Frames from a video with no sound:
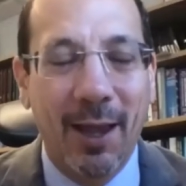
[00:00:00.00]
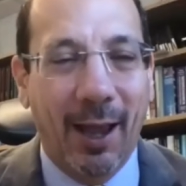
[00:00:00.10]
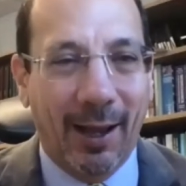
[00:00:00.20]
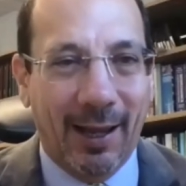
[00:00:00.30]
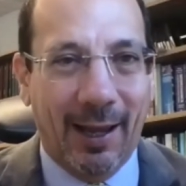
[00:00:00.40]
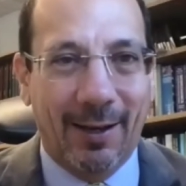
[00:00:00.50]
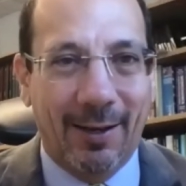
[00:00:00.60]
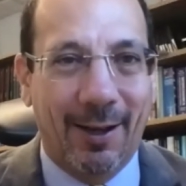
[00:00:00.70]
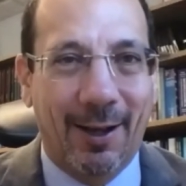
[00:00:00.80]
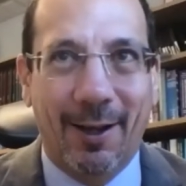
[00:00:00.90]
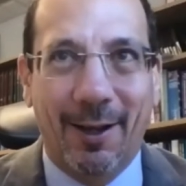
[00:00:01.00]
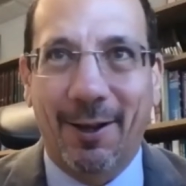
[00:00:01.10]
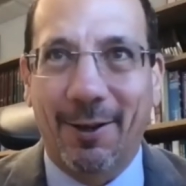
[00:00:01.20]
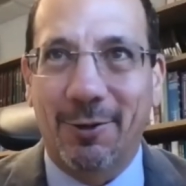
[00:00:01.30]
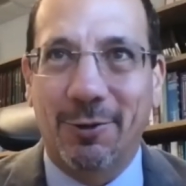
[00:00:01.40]
Again,
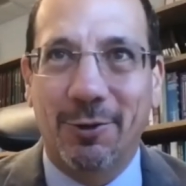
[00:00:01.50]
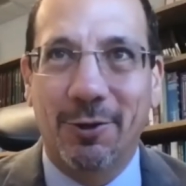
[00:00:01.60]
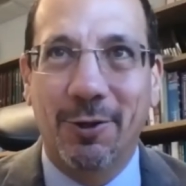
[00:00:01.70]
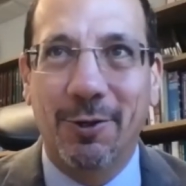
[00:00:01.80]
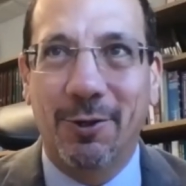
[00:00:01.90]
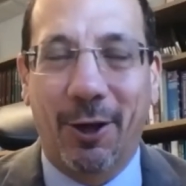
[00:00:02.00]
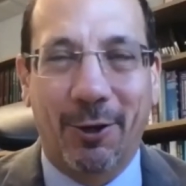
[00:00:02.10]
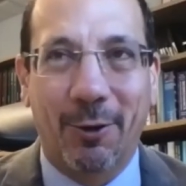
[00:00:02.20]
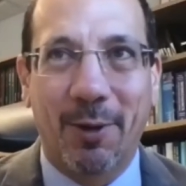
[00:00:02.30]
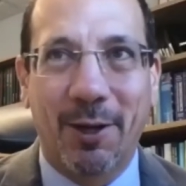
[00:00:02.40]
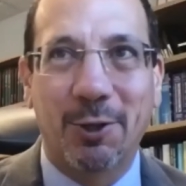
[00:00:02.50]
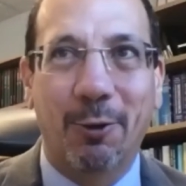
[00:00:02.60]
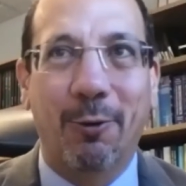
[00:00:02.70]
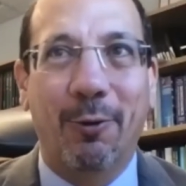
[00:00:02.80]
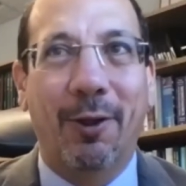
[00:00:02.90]
Dr.
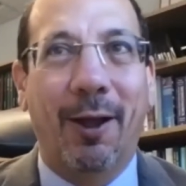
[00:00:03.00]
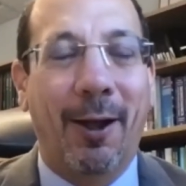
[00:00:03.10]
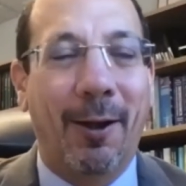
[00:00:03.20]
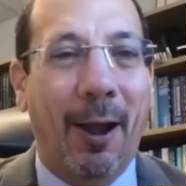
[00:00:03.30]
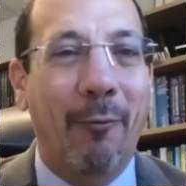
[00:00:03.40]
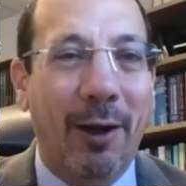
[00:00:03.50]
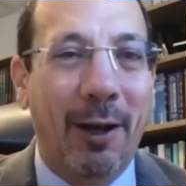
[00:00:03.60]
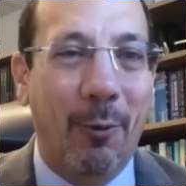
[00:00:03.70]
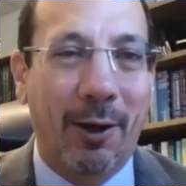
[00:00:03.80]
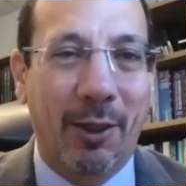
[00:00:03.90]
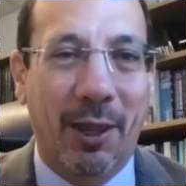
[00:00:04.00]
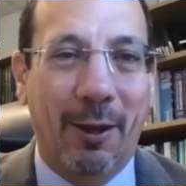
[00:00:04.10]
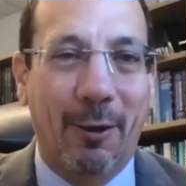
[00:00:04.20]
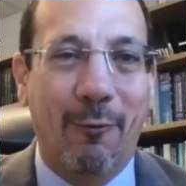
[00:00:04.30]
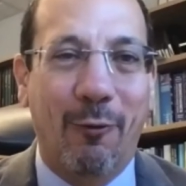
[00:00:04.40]
Mitchell, I really want to
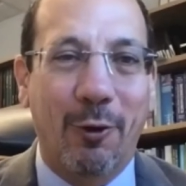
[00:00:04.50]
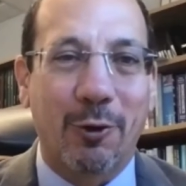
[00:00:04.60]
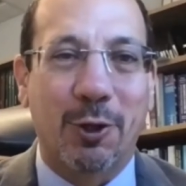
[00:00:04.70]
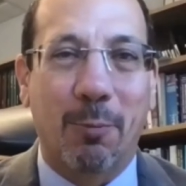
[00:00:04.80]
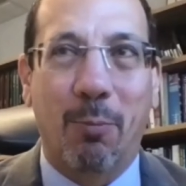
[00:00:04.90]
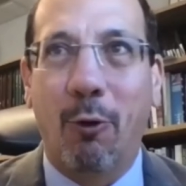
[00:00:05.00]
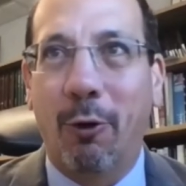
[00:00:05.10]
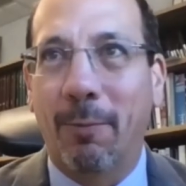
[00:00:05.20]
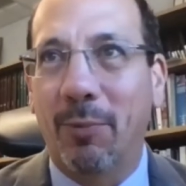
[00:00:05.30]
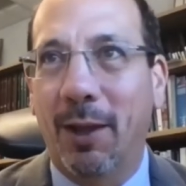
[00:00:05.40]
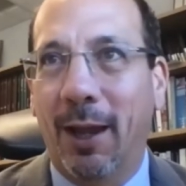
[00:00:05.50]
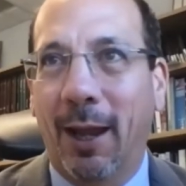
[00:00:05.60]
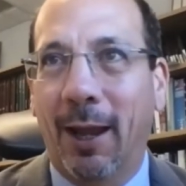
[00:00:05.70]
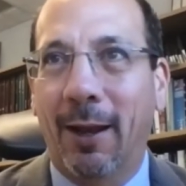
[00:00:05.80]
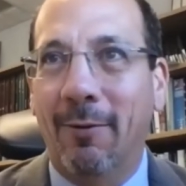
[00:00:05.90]
thank you for your support
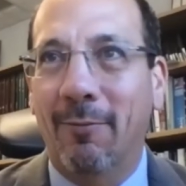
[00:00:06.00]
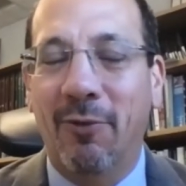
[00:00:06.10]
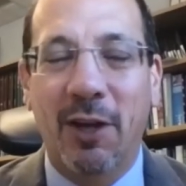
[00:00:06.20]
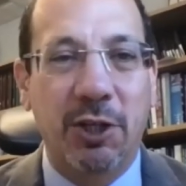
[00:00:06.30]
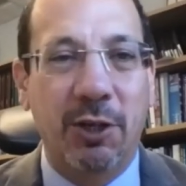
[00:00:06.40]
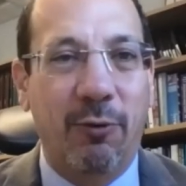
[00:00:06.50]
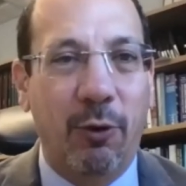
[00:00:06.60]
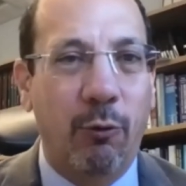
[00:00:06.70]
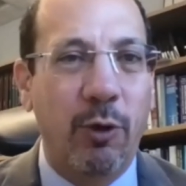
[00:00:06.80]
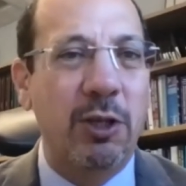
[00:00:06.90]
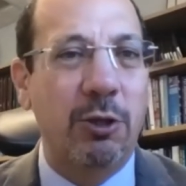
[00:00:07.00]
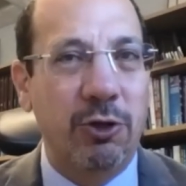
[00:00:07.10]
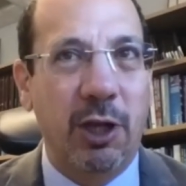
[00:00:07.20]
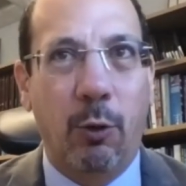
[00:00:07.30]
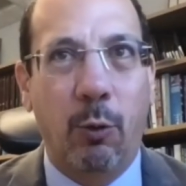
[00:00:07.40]
and vision for research
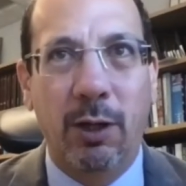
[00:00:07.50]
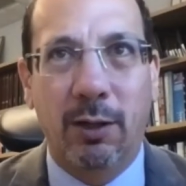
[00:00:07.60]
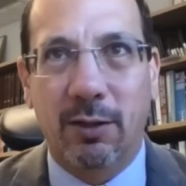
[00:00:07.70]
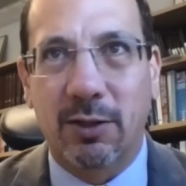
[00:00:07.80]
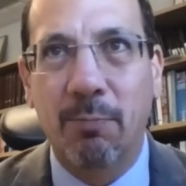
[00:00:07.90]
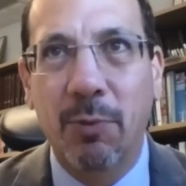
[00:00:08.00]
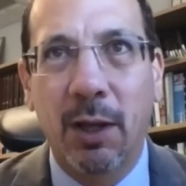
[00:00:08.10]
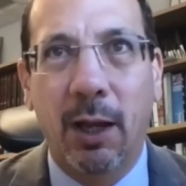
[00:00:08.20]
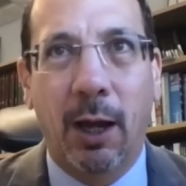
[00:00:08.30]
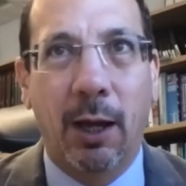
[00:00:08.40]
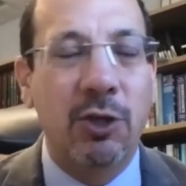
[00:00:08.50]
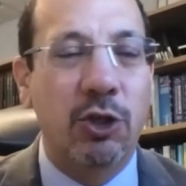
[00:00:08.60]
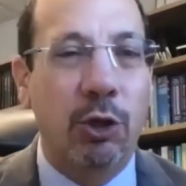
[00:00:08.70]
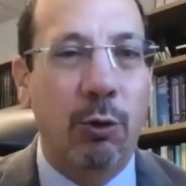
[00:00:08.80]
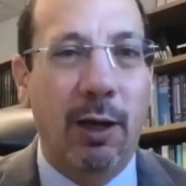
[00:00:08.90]
at Queen's.
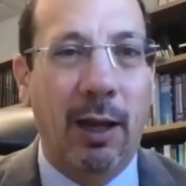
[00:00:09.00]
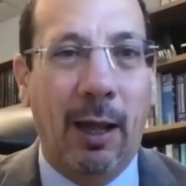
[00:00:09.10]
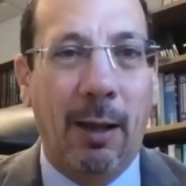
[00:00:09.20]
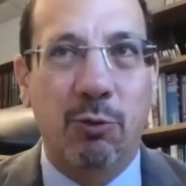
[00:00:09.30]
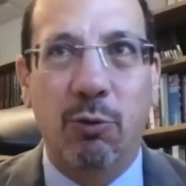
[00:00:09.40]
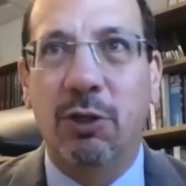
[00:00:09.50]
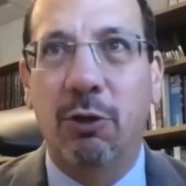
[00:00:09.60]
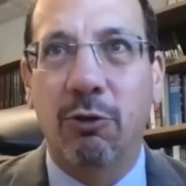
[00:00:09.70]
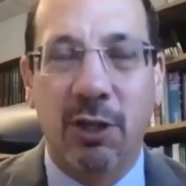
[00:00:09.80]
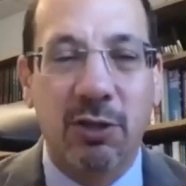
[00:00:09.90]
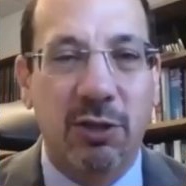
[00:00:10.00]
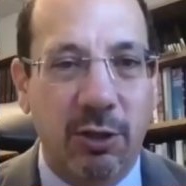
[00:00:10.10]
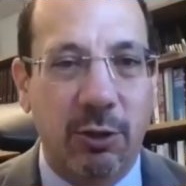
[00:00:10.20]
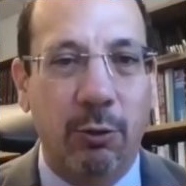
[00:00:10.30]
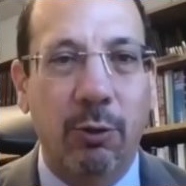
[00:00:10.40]
Ingenuity Labs Research
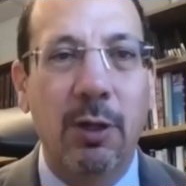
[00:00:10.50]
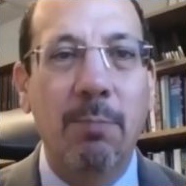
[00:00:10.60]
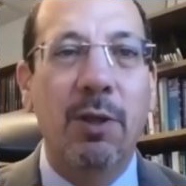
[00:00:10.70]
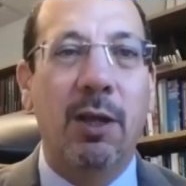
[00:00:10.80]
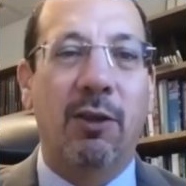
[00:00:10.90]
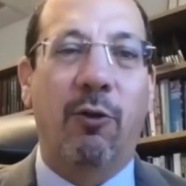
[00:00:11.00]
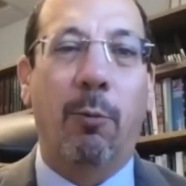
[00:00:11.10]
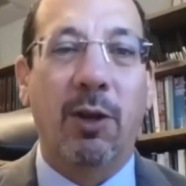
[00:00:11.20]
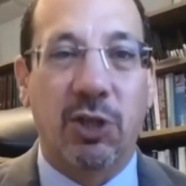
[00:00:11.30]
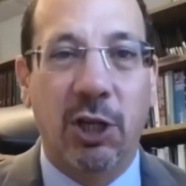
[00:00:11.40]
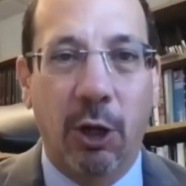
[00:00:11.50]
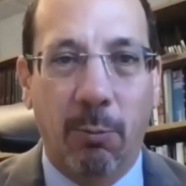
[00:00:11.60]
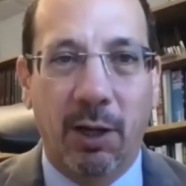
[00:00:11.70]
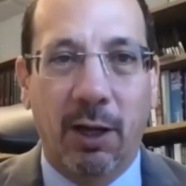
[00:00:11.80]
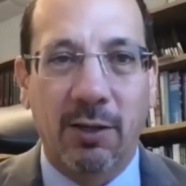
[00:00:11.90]
Institute is very much here
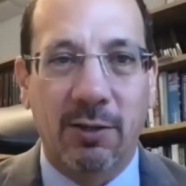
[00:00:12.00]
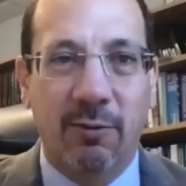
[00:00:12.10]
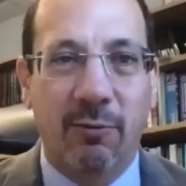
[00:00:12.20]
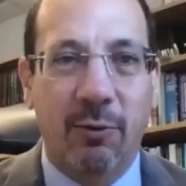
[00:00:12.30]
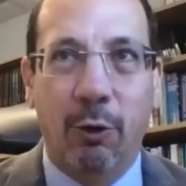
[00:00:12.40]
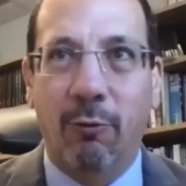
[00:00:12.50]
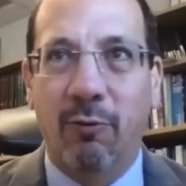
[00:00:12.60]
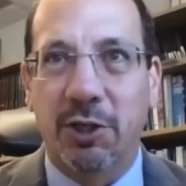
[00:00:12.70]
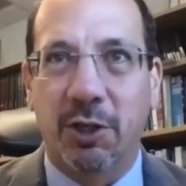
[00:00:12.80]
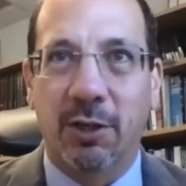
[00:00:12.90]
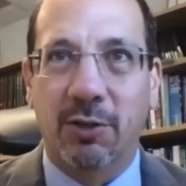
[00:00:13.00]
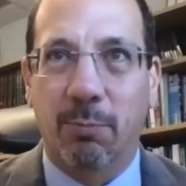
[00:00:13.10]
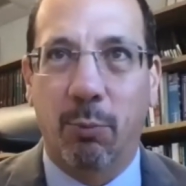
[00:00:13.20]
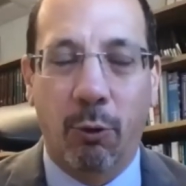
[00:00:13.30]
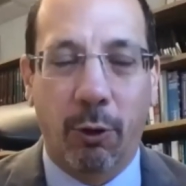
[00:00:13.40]
because of your vision and
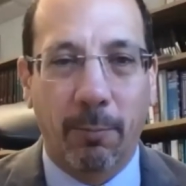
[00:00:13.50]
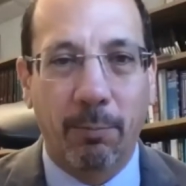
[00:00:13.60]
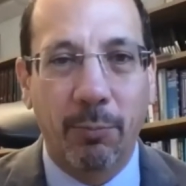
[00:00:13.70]
support.